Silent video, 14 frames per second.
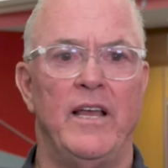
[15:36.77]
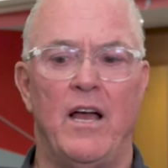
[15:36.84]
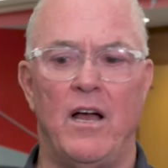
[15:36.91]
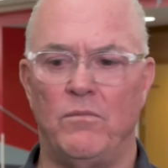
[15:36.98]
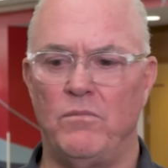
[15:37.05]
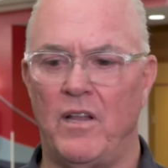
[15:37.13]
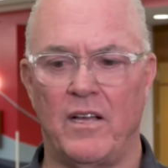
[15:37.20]

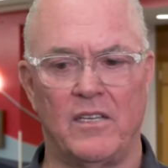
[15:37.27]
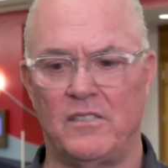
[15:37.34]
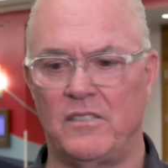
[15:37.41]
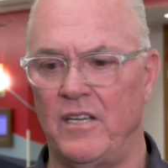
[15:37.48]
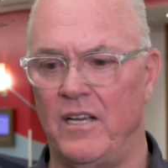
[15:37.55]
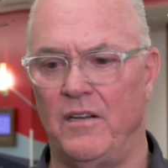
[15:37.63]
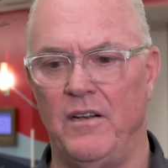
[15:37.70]
Yeah, like I
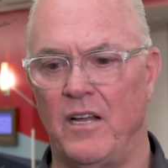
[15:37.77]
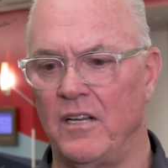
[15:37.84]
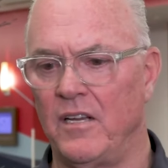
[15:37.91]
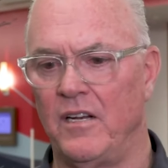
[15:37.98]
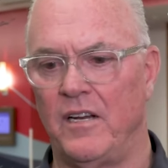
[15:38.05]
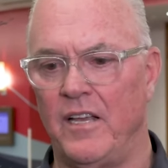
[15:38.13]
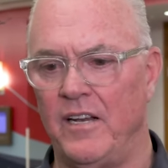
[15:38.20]
said, not
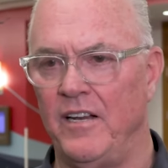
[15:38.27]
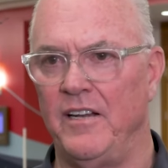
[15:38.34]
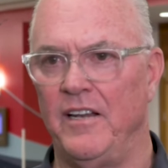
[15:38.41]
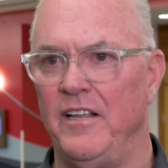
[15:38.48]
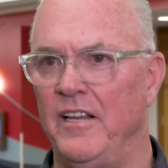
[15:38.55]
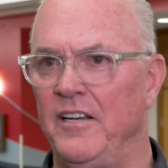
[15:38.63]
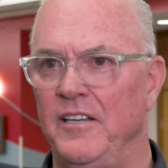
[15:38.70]
going to get
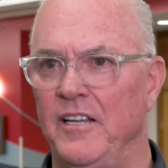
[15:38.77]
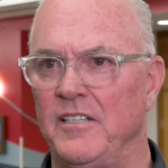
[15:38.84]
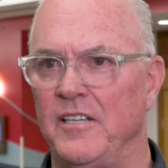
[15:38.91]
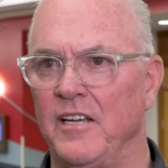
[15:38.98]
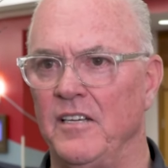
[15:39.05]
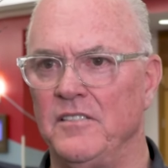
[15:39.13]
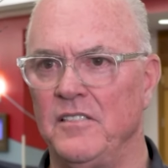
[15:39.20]
into any
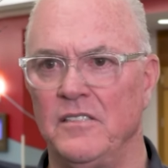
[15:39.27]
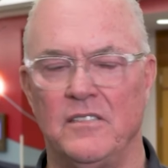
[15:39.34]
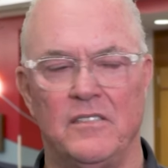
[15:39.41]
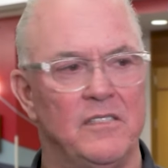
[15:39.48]
details